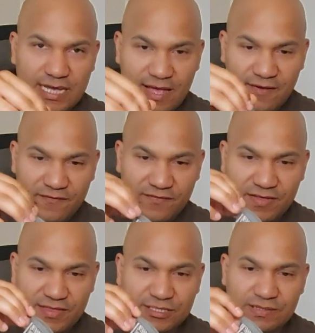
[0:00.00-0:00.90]
of
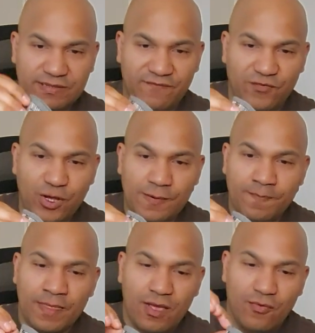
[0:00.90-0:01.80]
the foot,
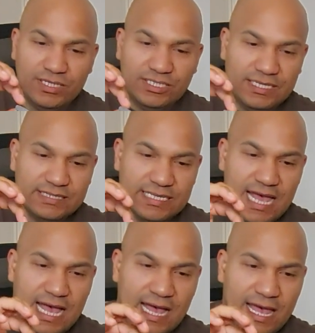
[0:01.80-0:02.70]
which is,
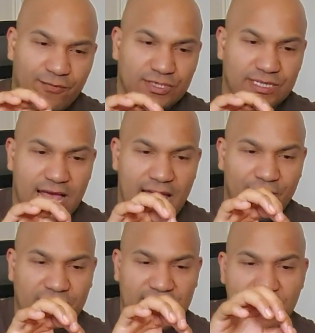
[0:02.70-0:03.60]
I
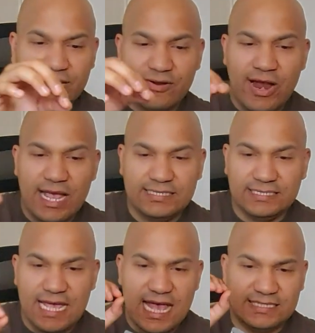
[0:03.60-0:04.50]
would characterize
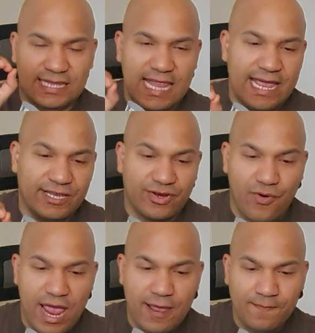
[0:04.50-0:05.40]
this as a light
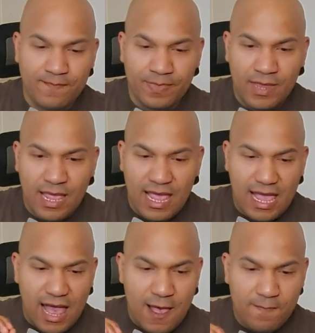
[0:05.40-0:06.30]
gray.
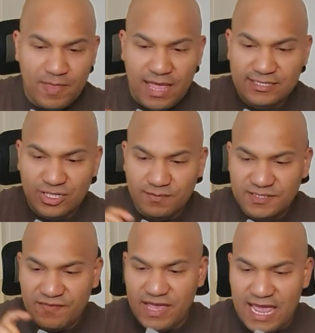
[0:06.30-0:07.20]
In terms
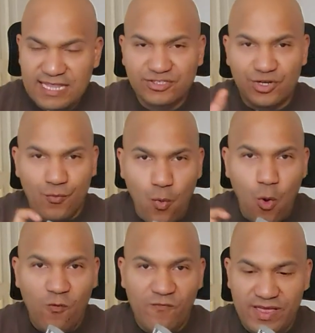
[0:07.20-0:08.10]
of the
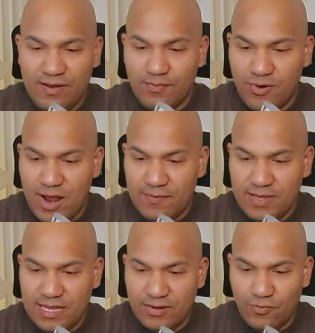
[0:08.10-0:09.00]
interwoven prime
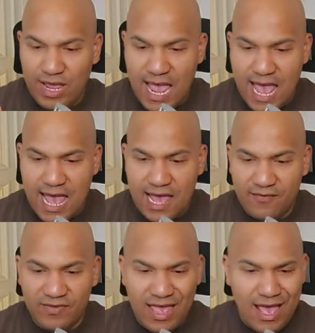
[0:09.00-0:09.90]
knit, we
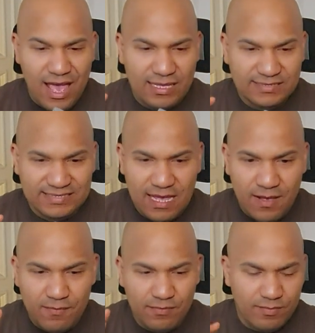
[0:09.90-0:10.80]
have
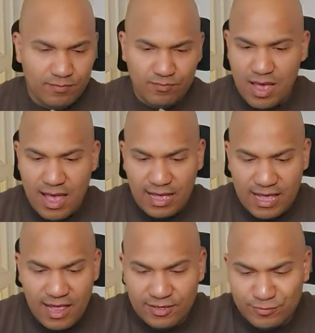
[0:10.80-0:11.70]
some
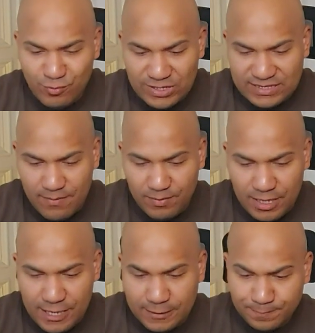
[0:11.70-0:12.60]
color
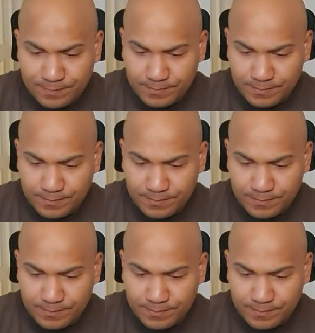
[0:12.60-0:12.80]
resembling